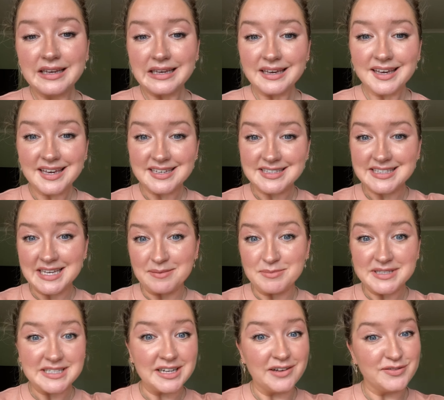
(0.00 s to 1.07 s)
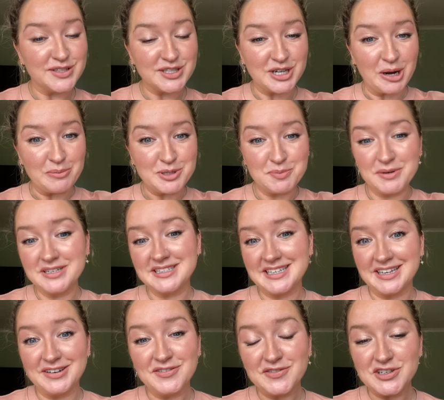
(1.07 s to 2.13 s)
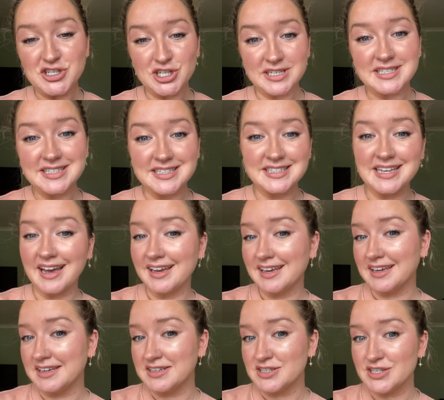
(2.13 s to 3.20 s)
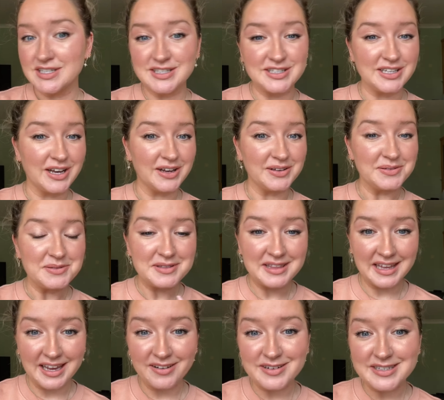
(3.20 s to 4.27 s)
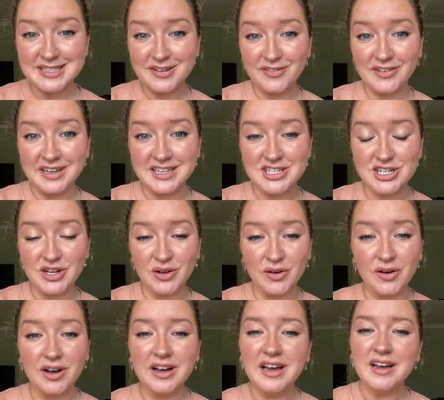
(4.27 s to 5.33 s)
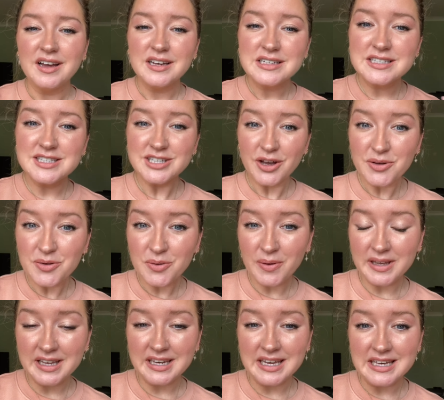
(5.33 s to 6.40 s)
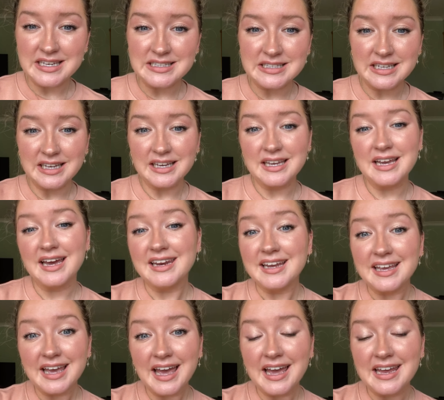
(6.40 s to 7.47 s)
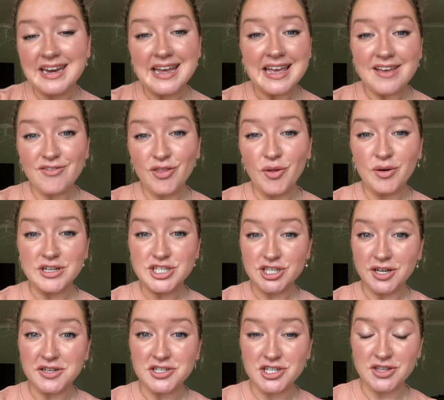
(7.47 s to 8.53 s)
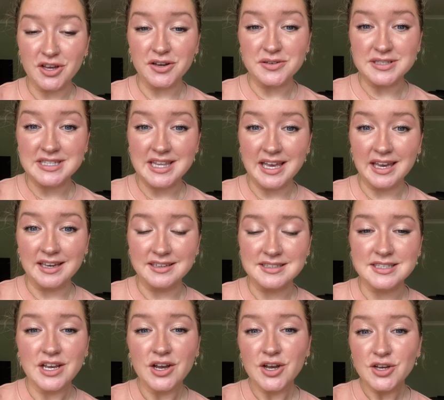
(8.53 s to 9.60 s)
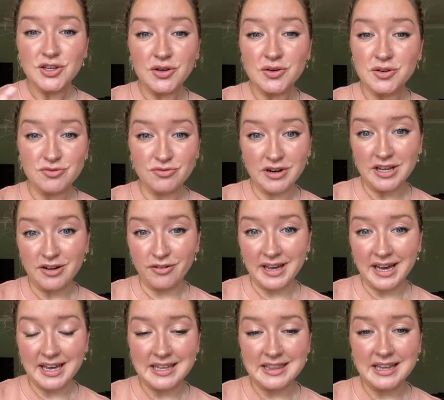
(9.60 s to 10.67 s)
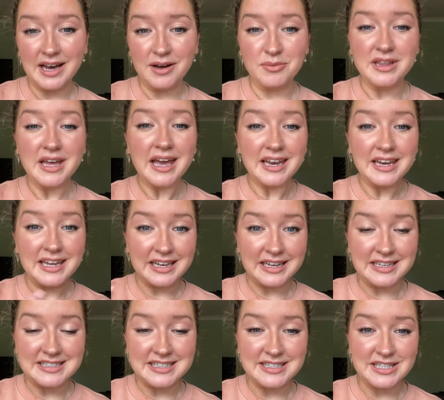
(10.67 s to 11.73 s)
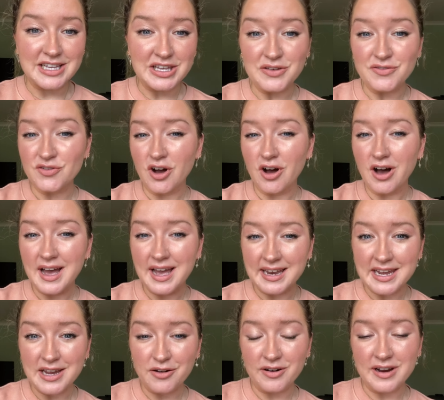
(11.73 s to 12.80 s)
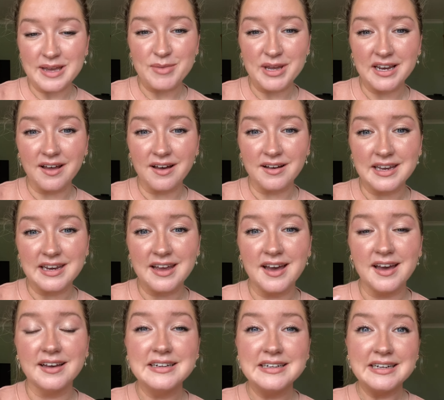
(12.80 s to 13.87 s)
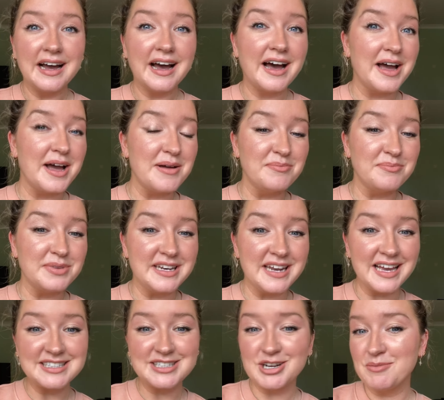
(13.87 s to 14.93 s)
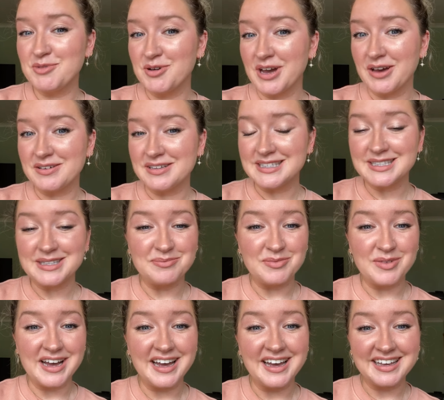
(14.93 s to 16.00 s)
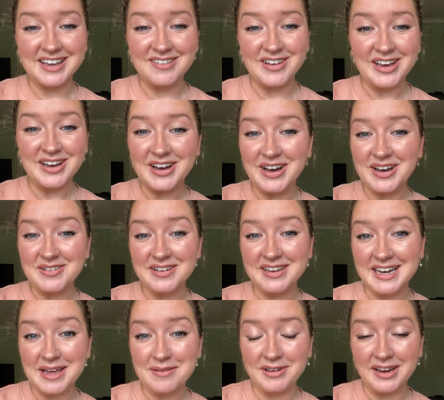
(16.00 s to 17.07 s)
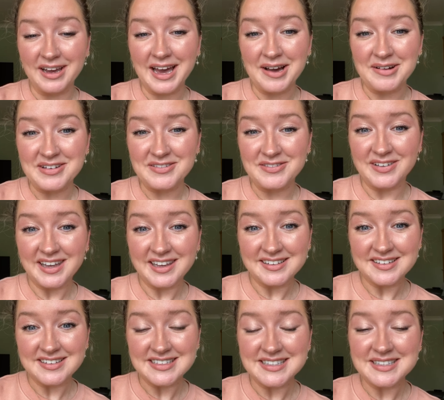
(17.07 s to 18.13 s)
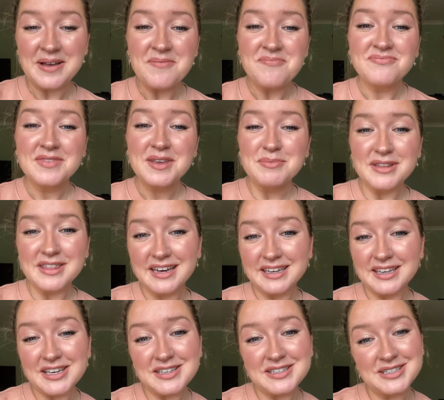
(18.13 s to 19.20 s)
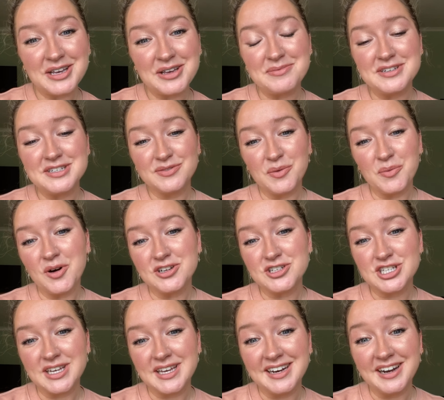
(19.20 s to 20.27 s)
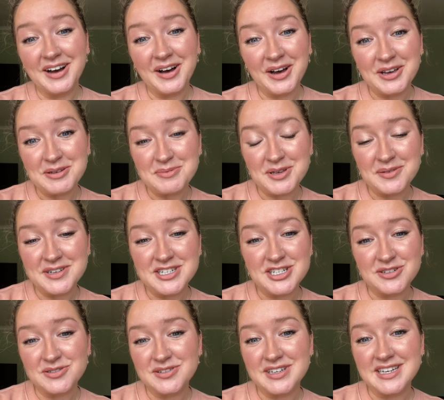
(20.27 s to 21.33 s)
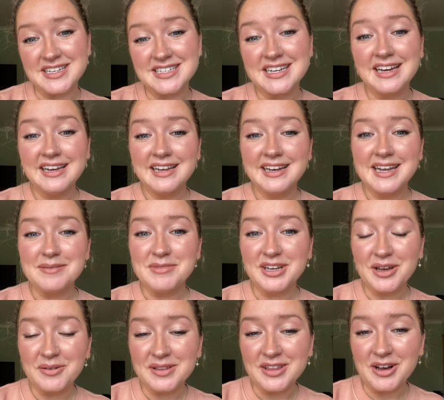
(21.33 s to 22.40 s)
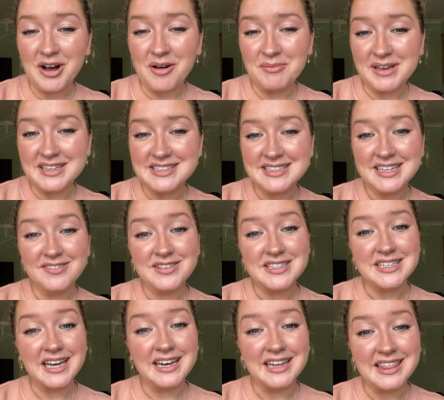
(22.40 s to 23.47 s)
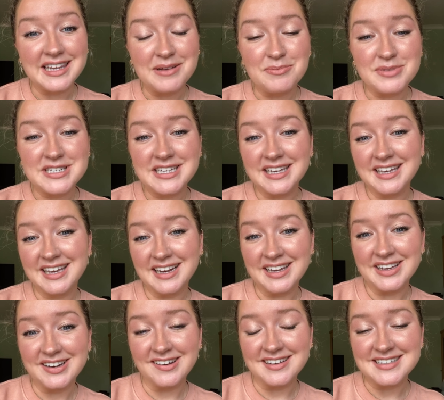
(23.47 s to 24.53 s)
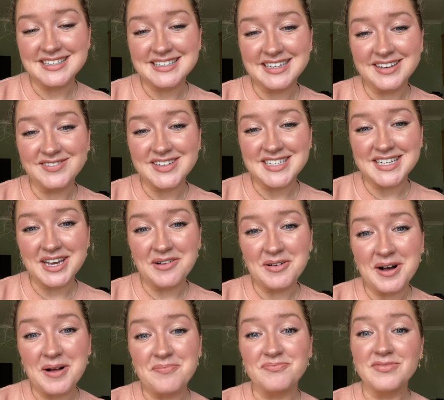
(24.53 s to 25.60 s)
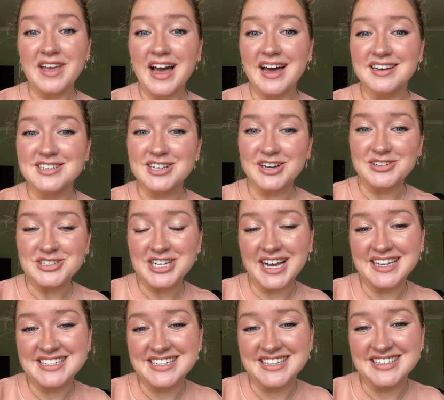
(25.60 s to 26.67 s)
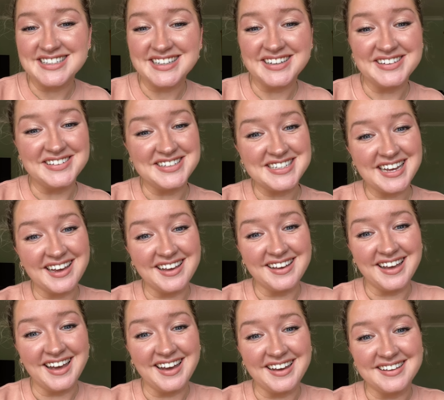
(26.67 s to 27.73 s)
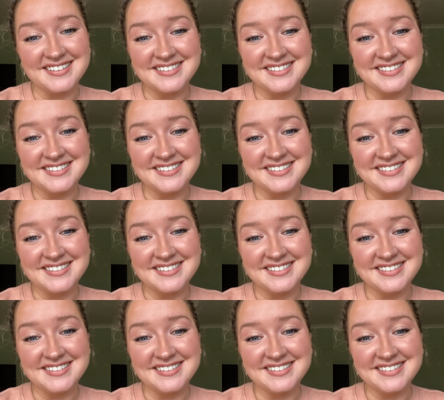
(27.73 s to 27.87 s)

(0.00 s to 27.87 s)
He seems to have stopped buzzing for just a second. So there is the finished look. So quick and easy. And again, even though I showed you those things, you could recreate that with any glitters that you've got, any creamy liner. But next time you're going somewhere, give it a go and let me know how it feels. But thank you so much for watching. I hope you enjoyed. Let me know in the comments if there's anything in particular you'd like to see a video on, and I'll chat to you soon. Take care.